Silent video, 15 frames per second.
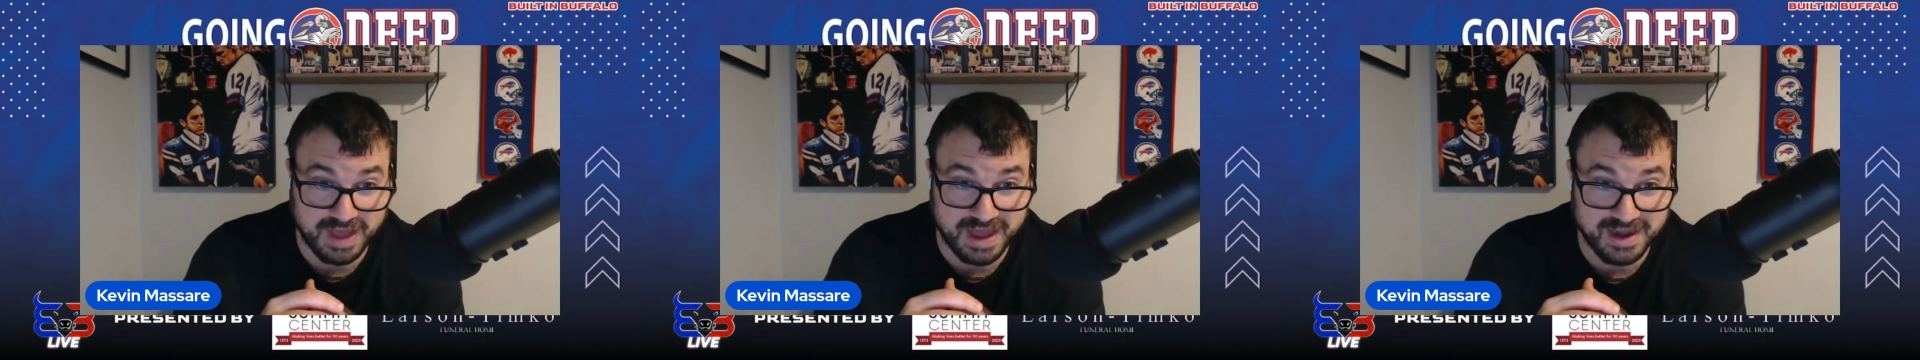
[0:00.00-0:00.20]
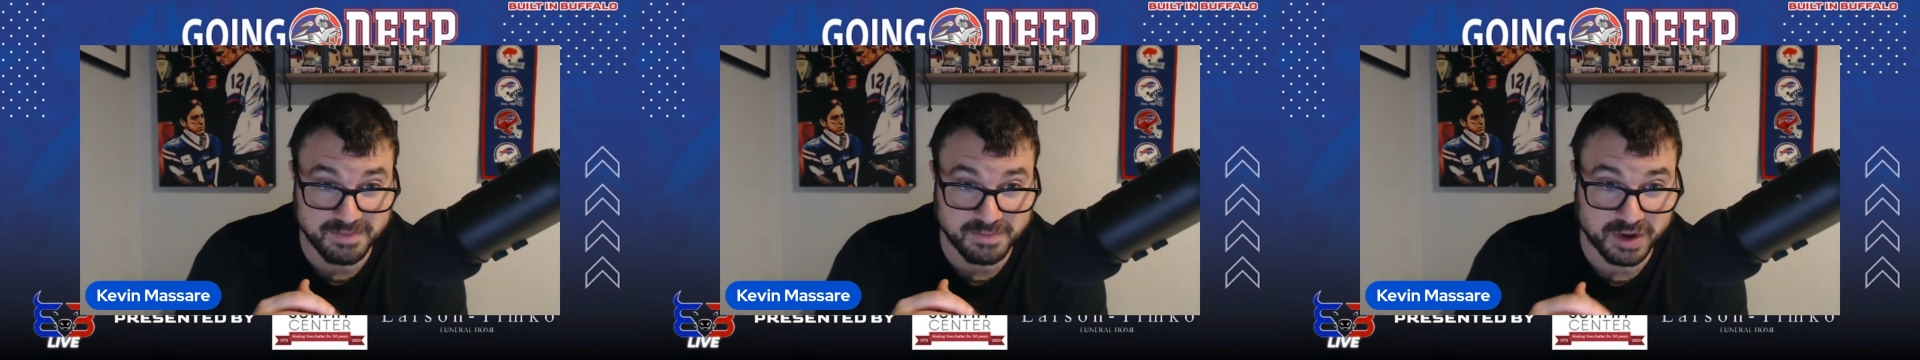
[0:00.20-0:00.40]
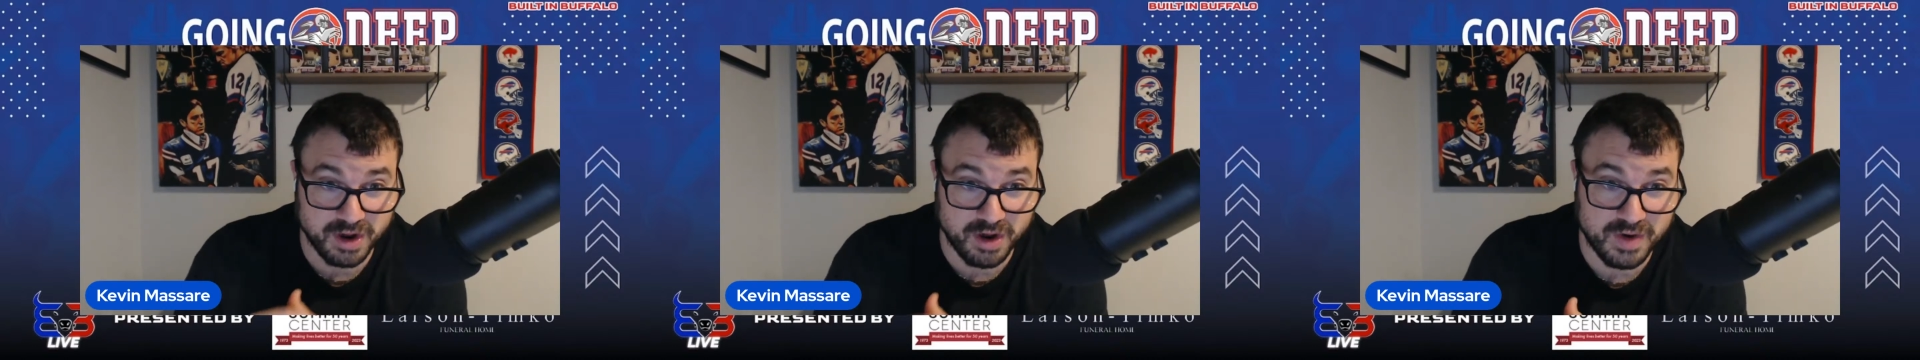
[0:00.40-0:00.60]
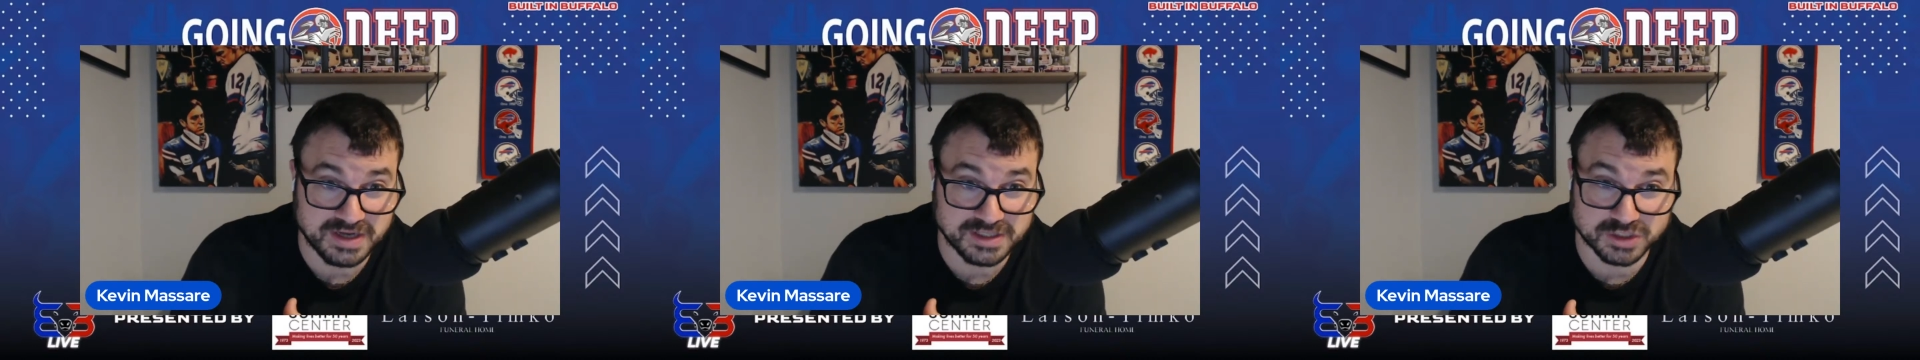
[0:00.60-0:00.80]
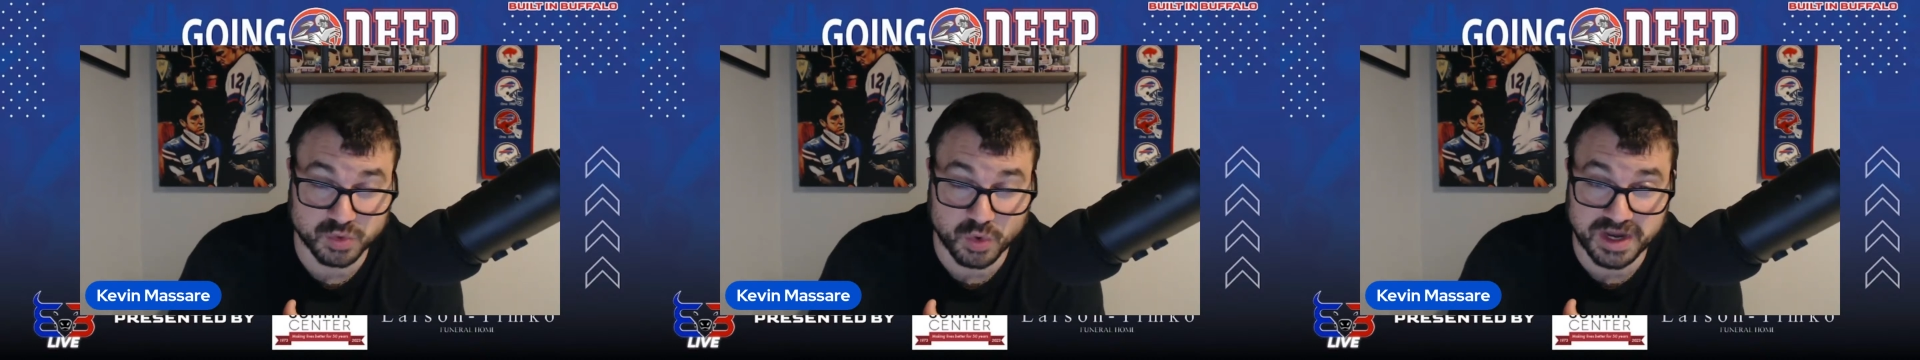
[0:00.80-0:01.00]
let him go
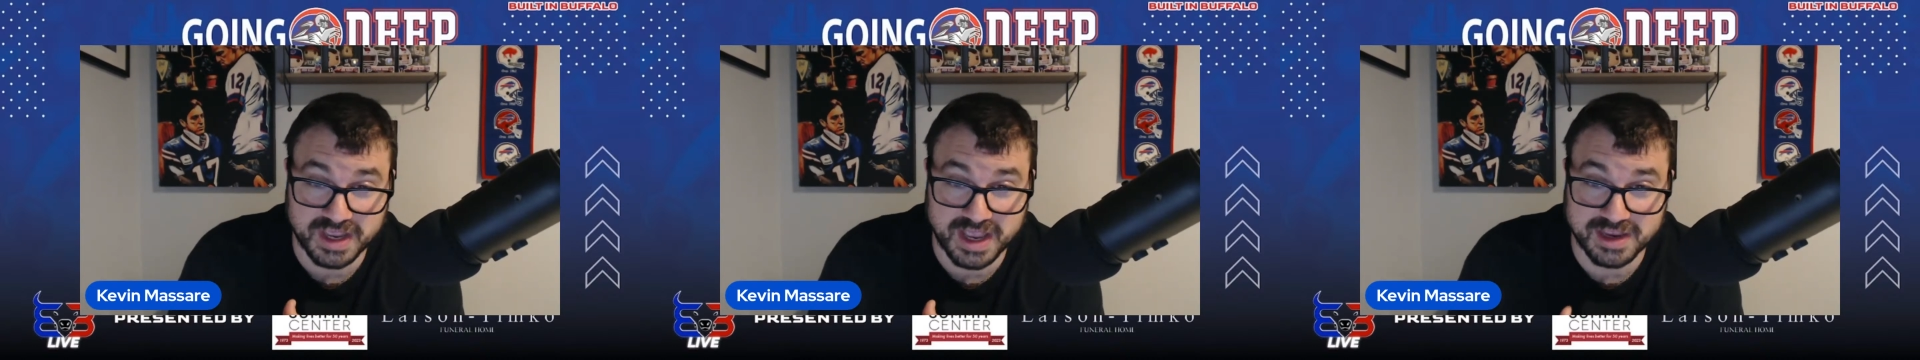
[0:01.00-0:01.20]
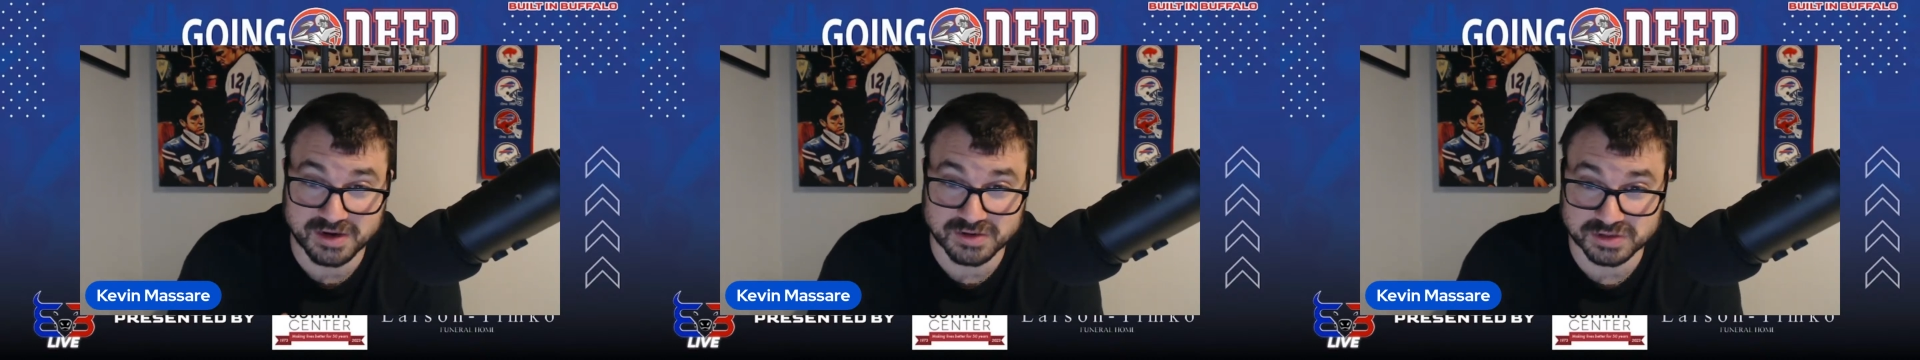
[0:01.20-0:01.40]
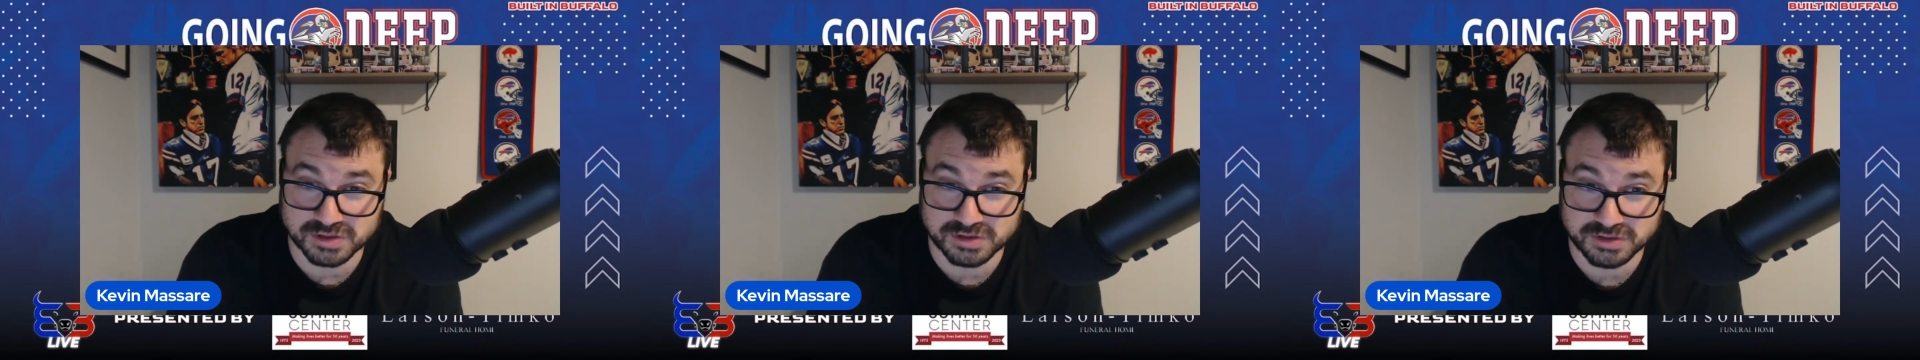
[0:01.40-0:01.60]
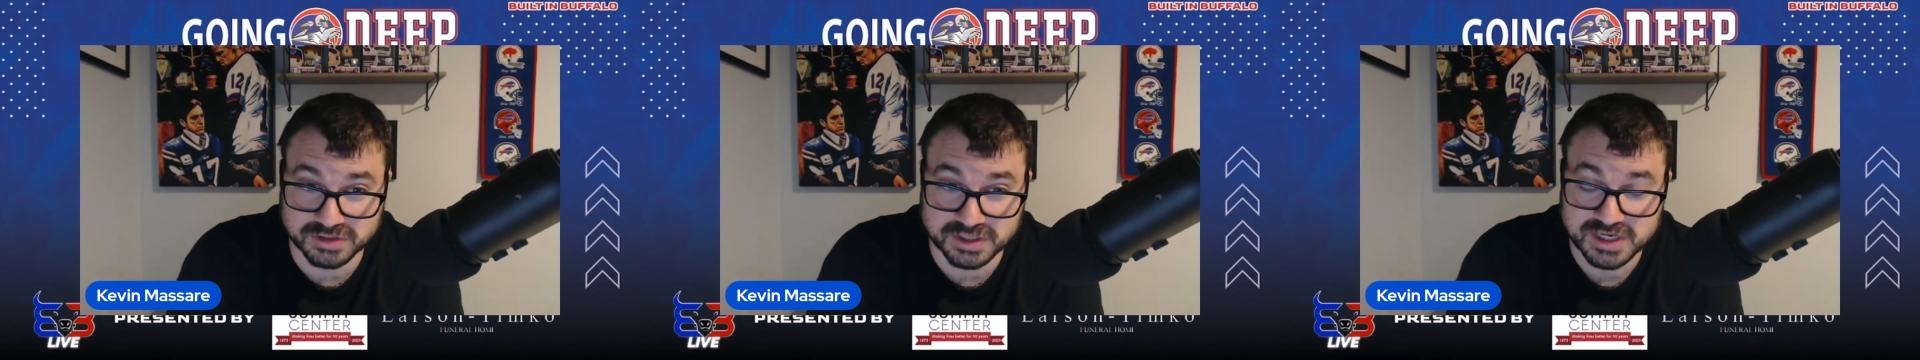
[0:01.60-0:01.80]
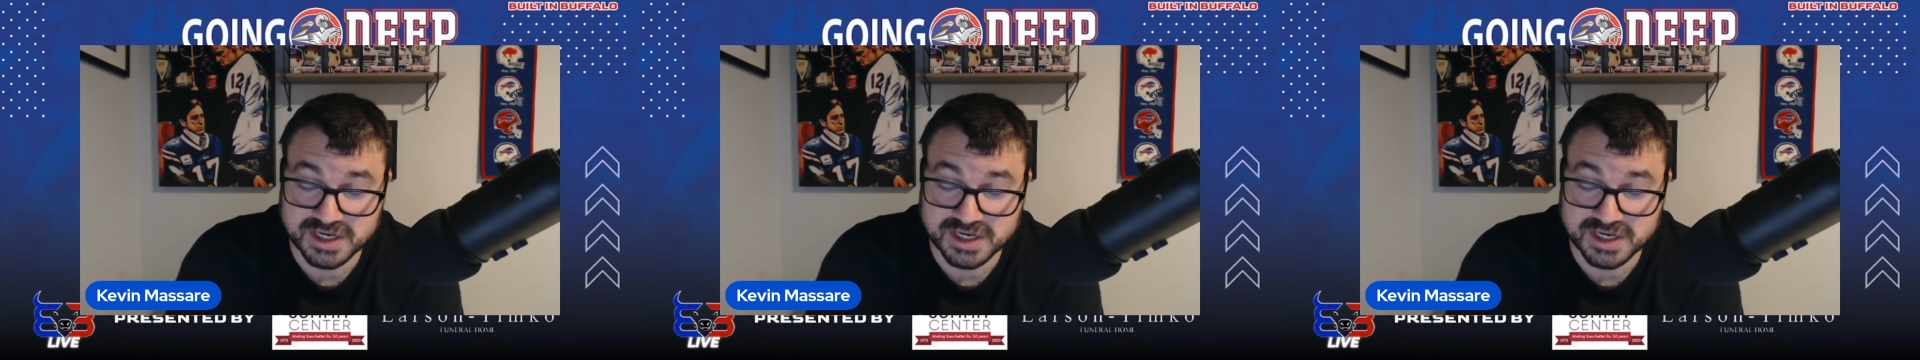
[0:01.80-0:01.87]
as 28 years old.